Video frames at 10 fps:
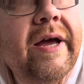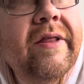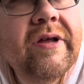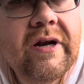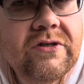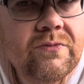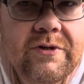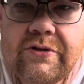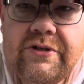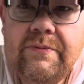I said, I just
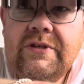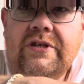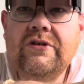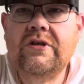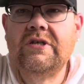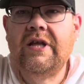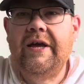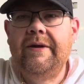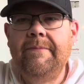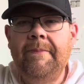want to see what this looks like.